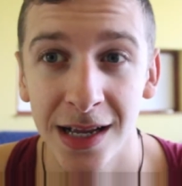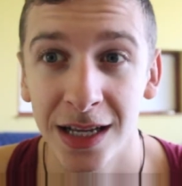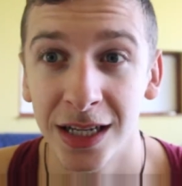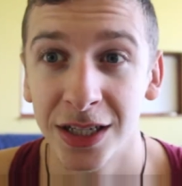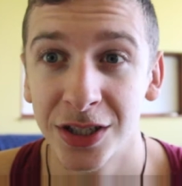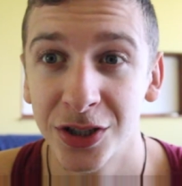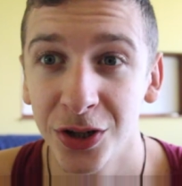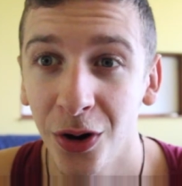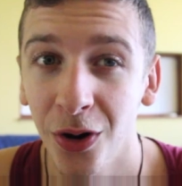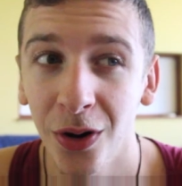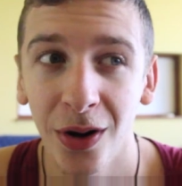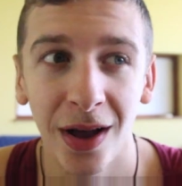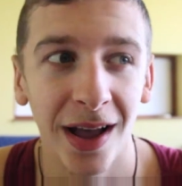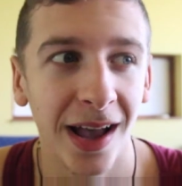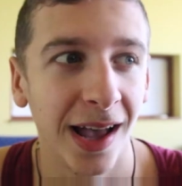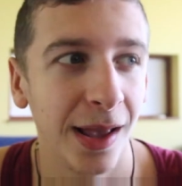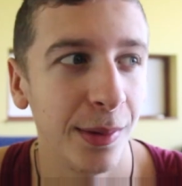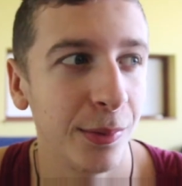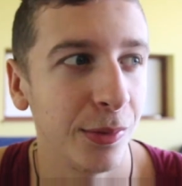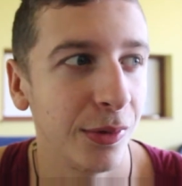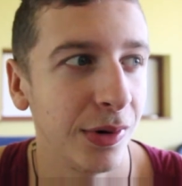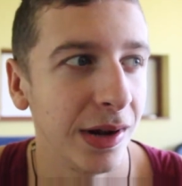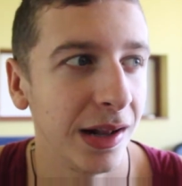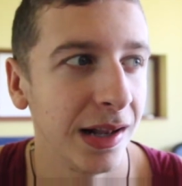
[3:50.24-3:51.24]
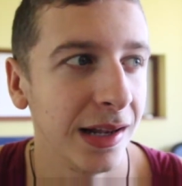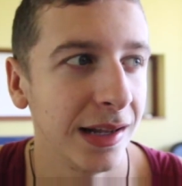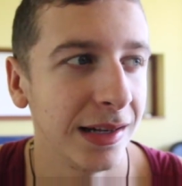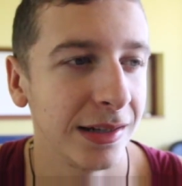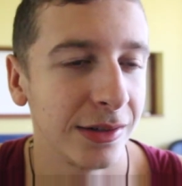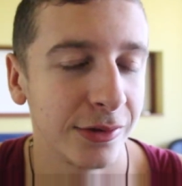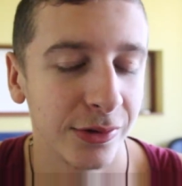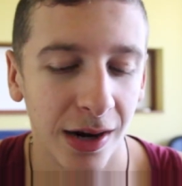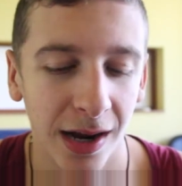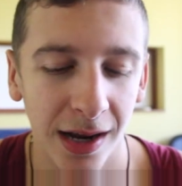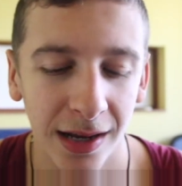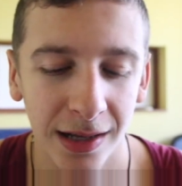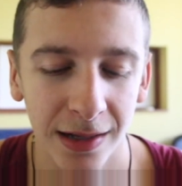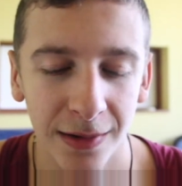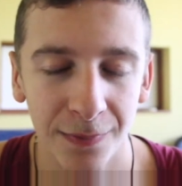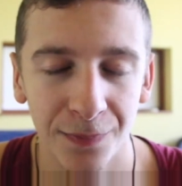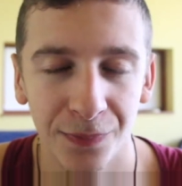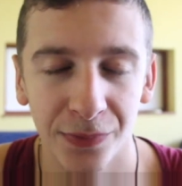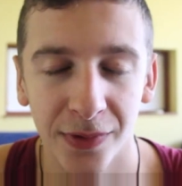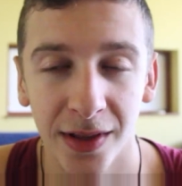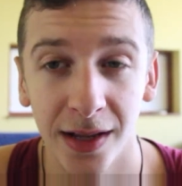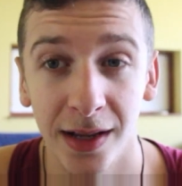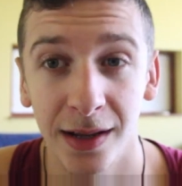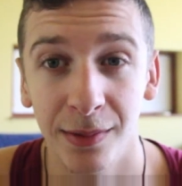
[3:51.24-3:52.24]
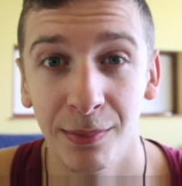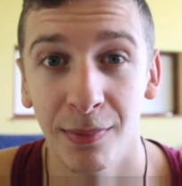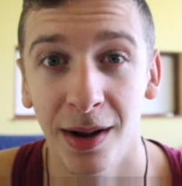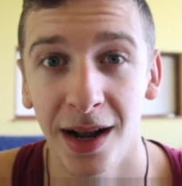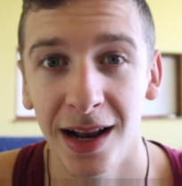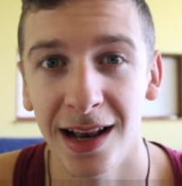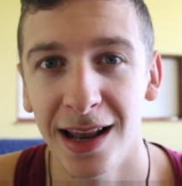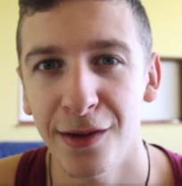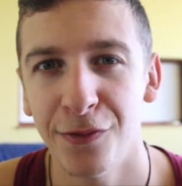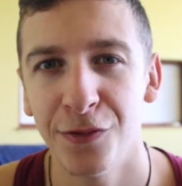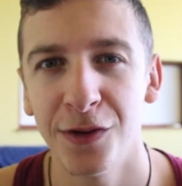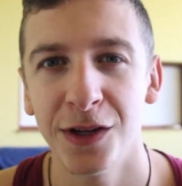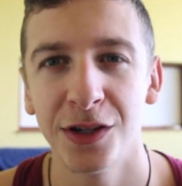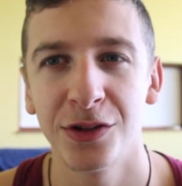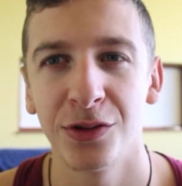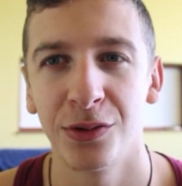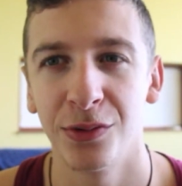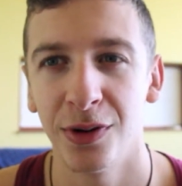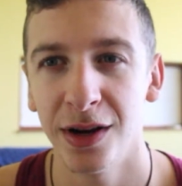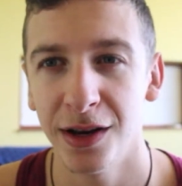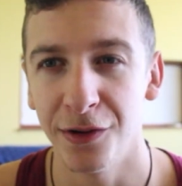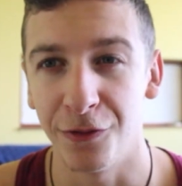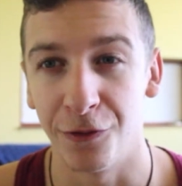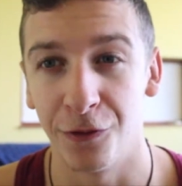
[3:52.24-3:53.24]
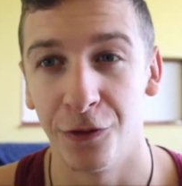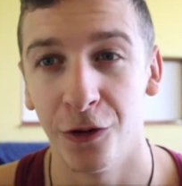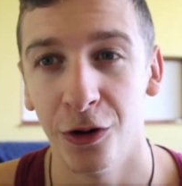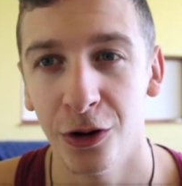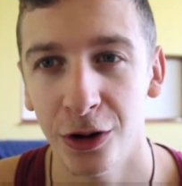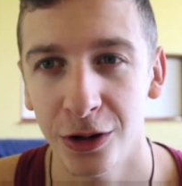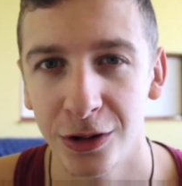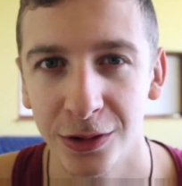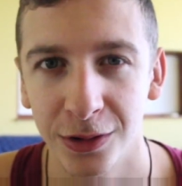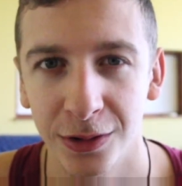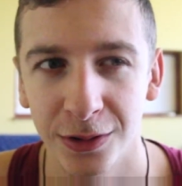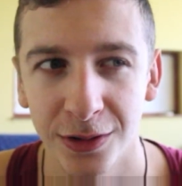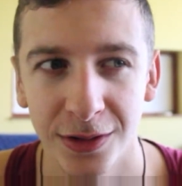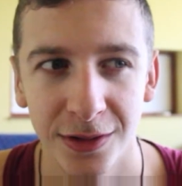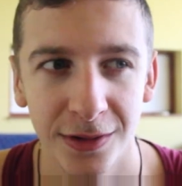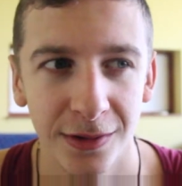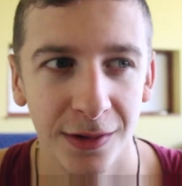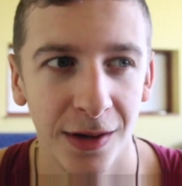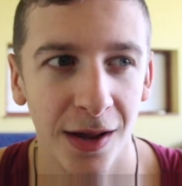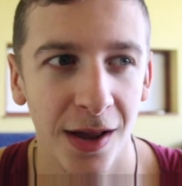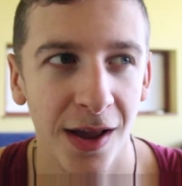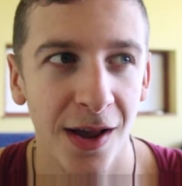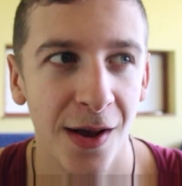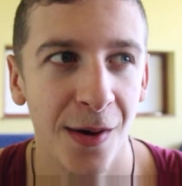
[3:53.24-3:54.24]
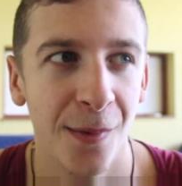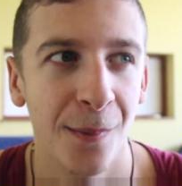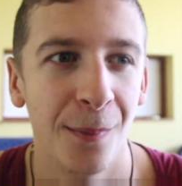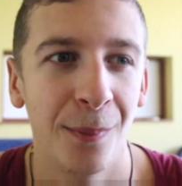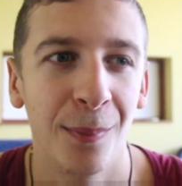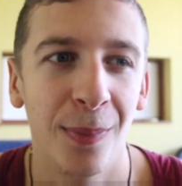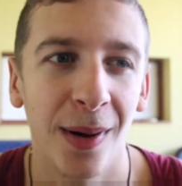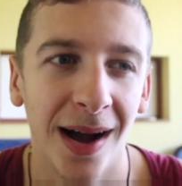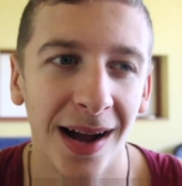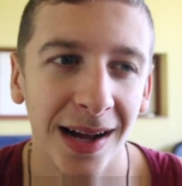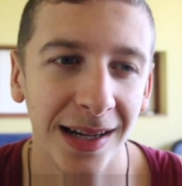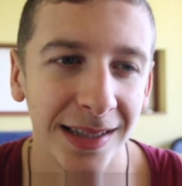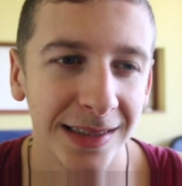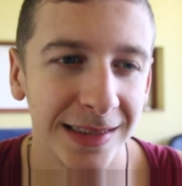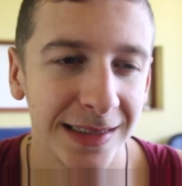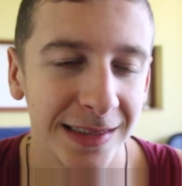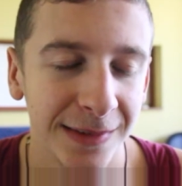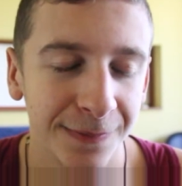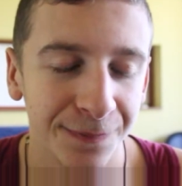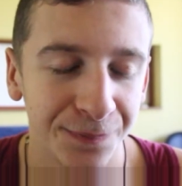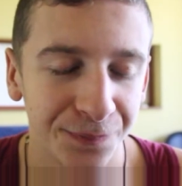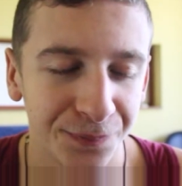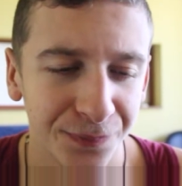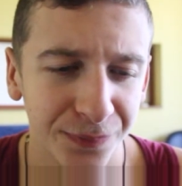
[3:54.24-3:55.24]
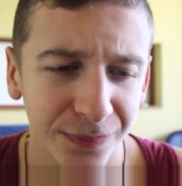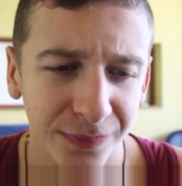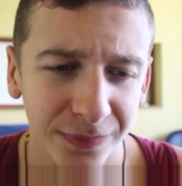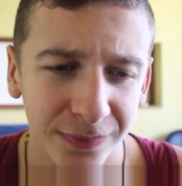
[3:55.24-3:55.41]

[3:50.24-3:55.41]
So I'm really trying. My life is already focused, but